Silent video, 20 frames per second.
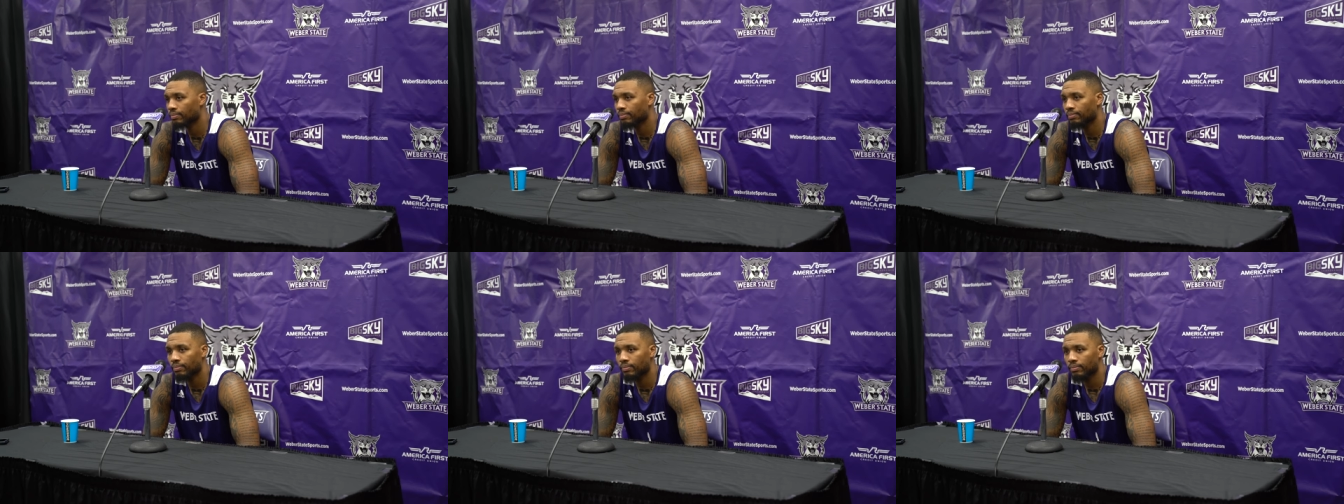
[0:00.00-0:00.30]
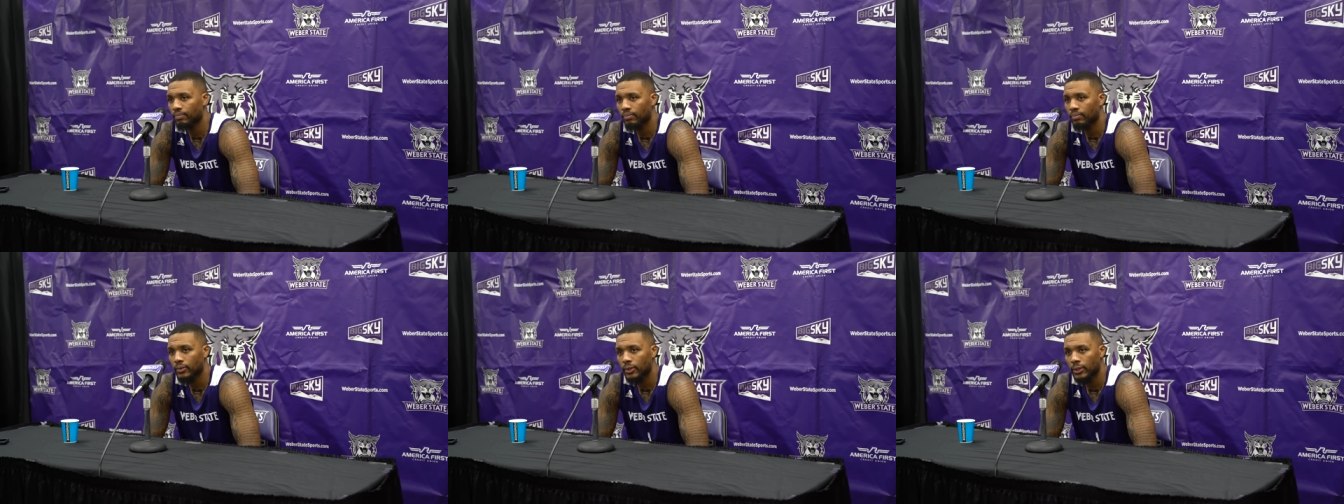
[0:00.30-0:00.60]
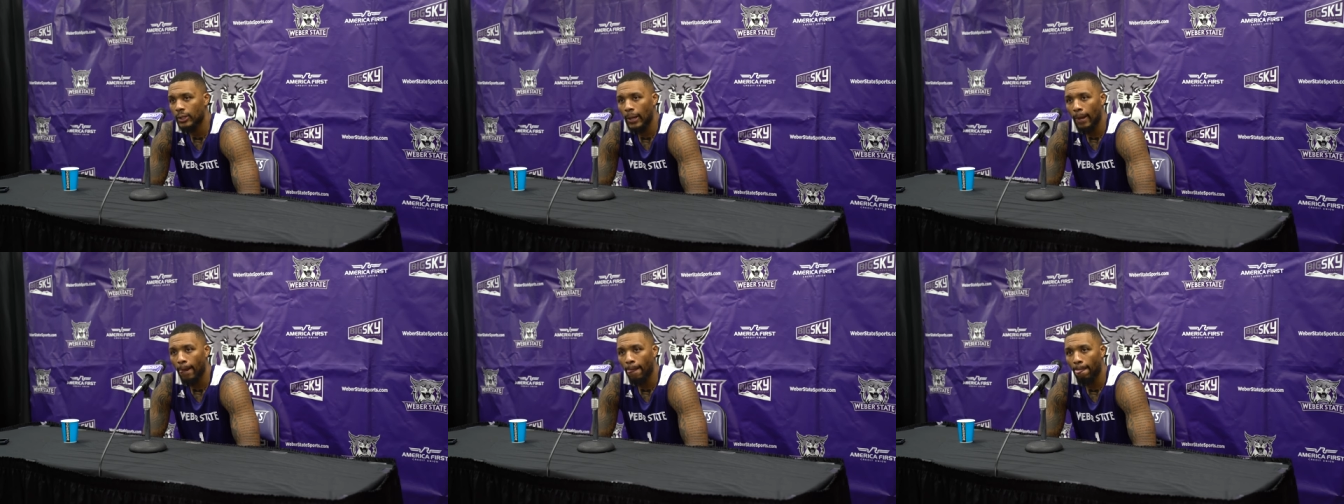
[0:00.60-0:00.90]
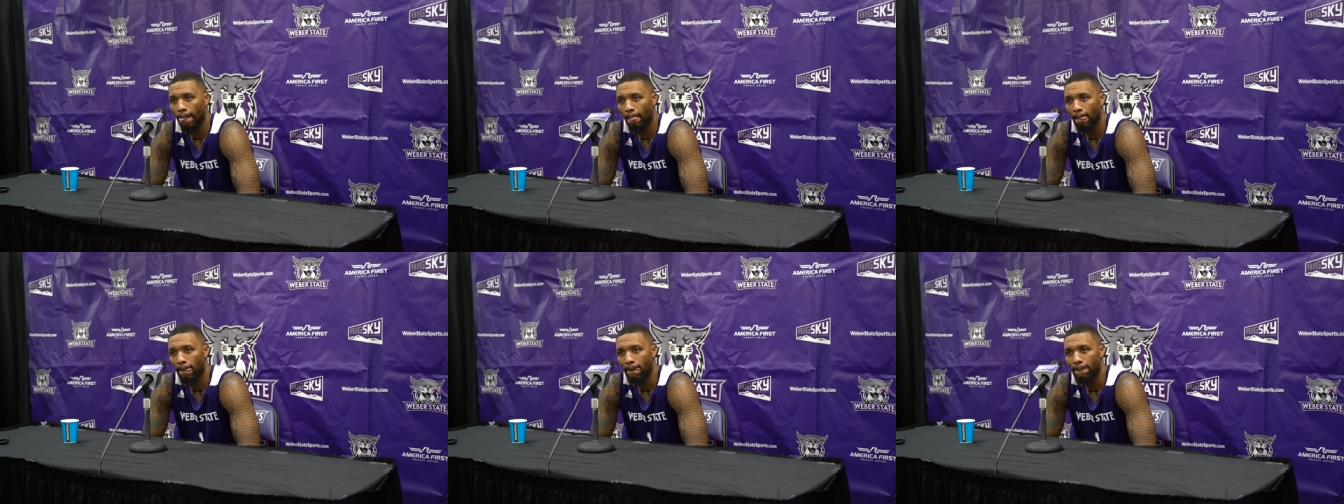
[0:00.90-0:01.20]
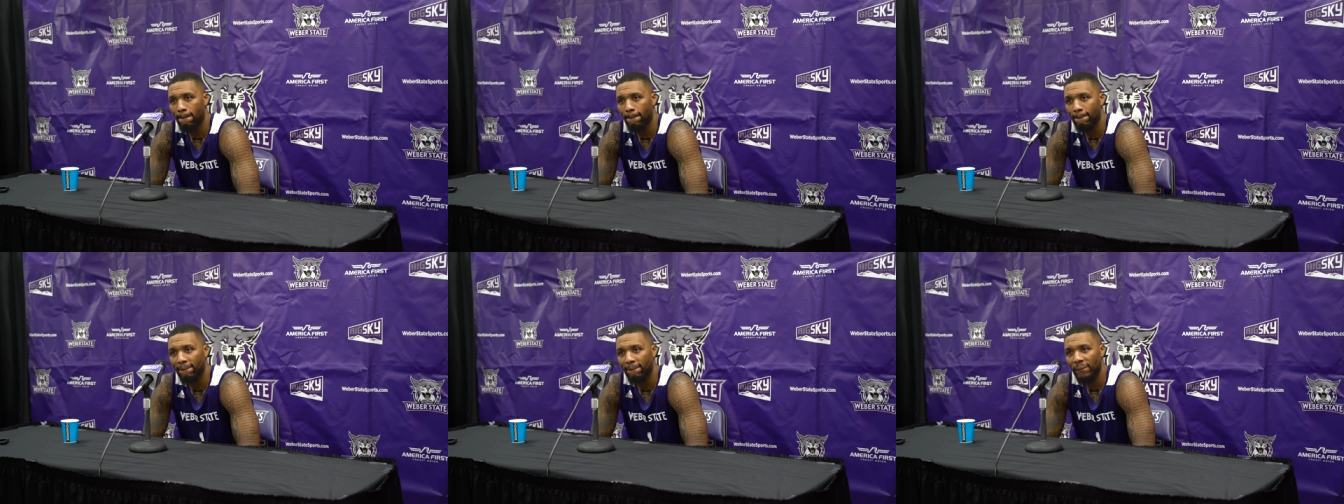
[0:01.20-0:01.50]
The 2021
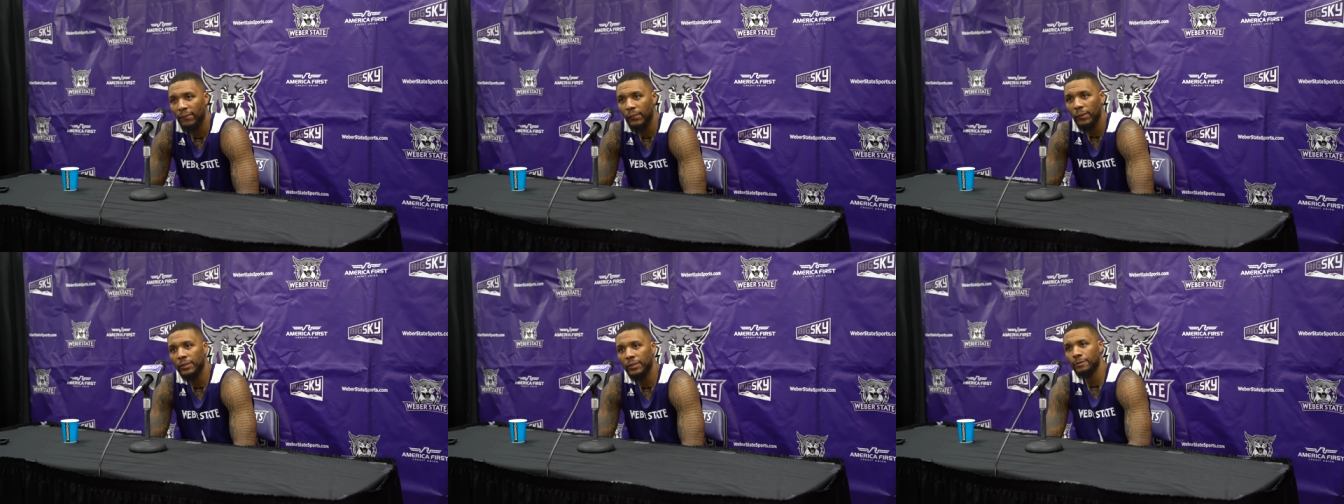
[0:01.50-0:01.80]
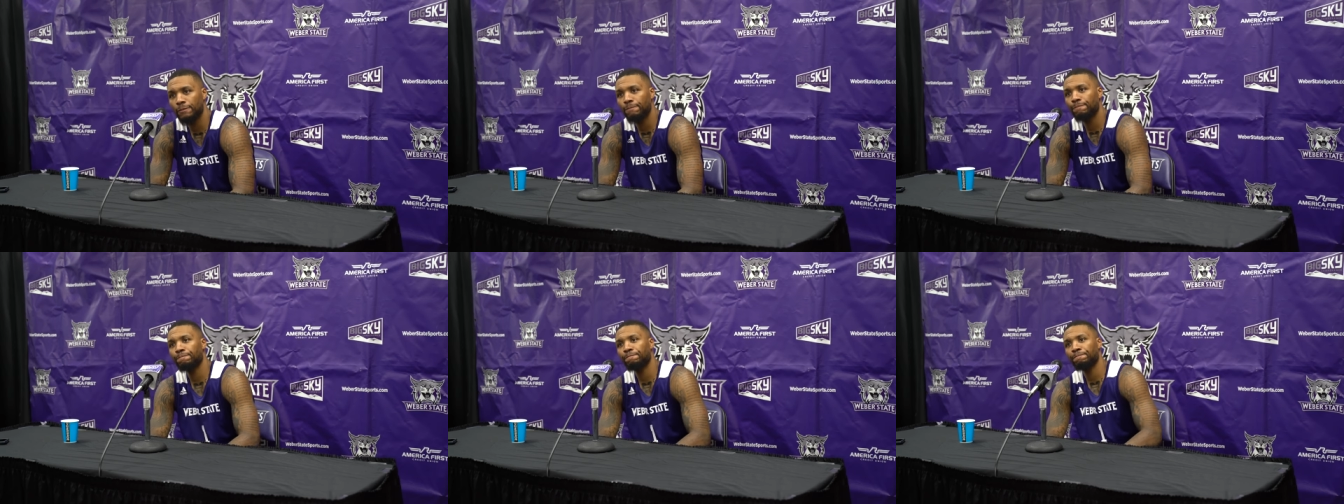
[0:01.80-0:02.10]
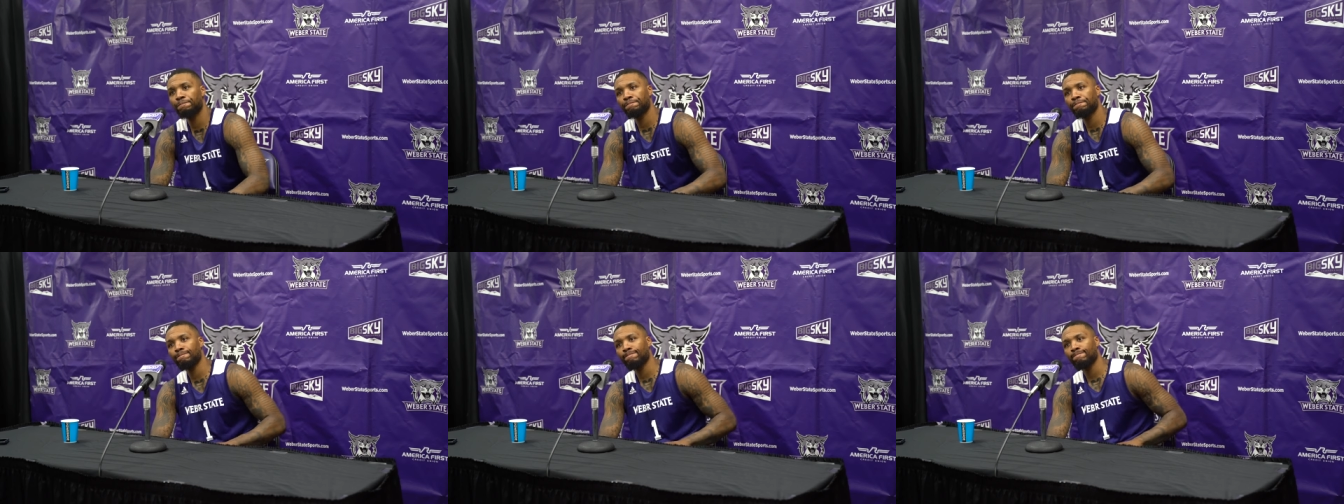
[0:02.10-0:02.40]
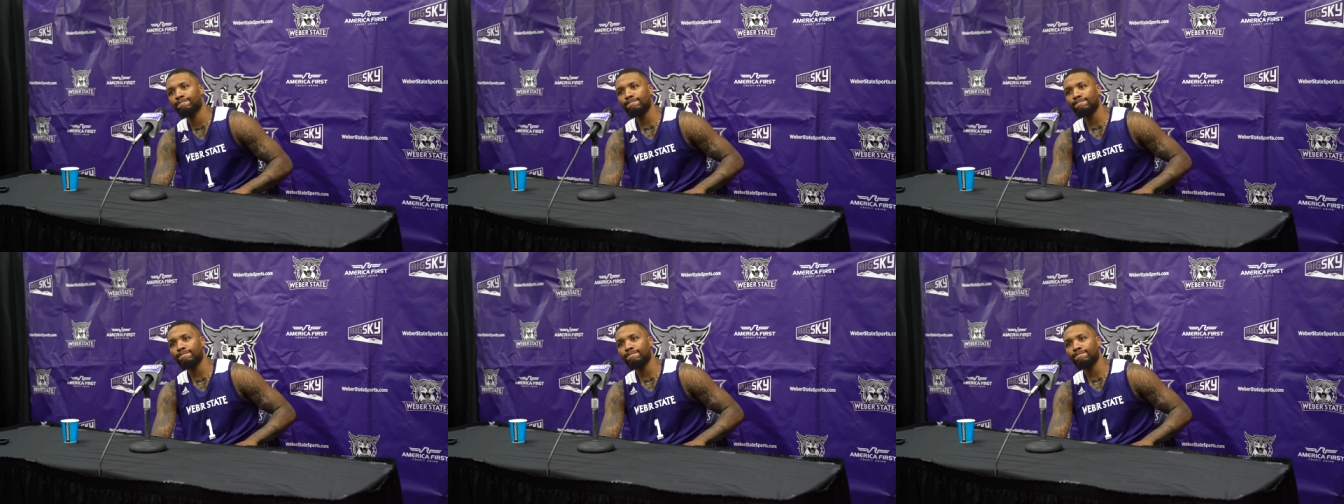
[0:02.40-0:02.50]
Hall of Fame Weber State